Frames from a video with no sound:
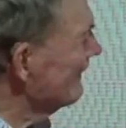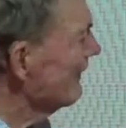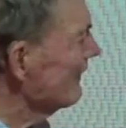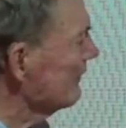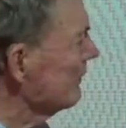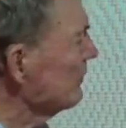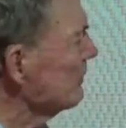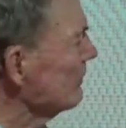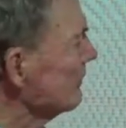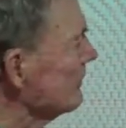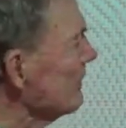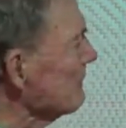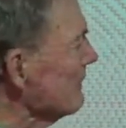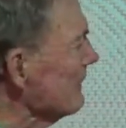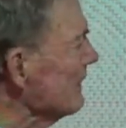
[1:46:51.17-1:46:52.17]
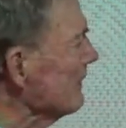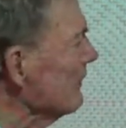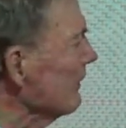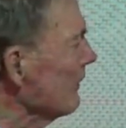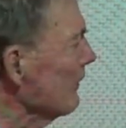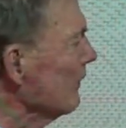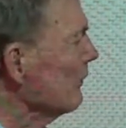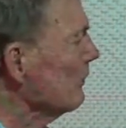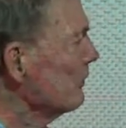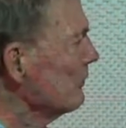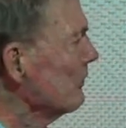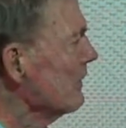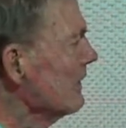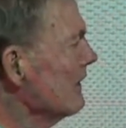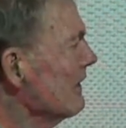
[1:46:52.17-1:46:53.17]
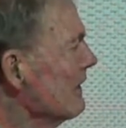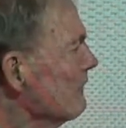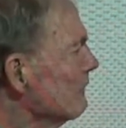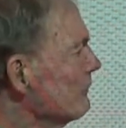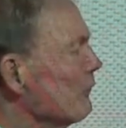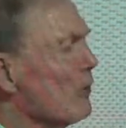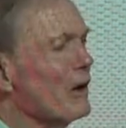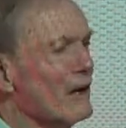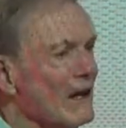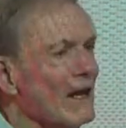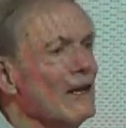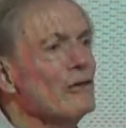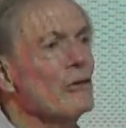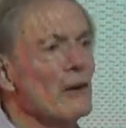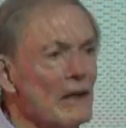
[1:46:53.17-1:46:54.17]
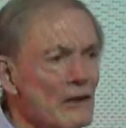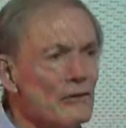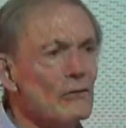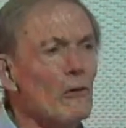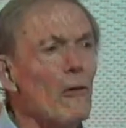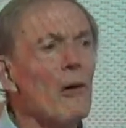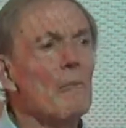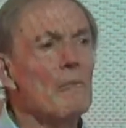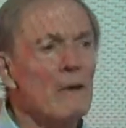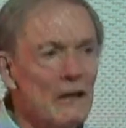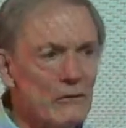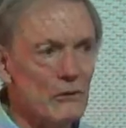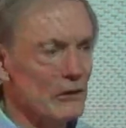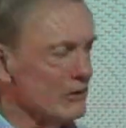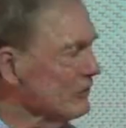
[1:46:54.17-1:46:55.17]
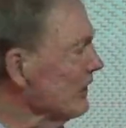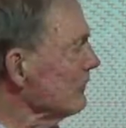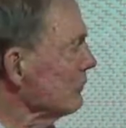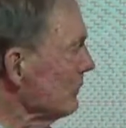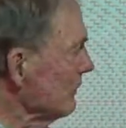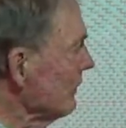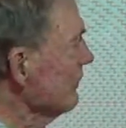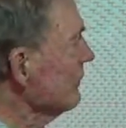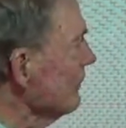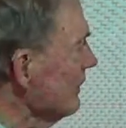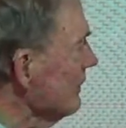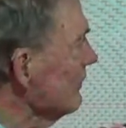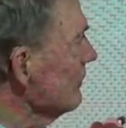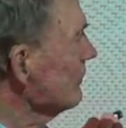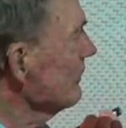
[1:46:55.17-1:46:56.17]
they're doing something in their own Fourier transform matrix. That's what this is.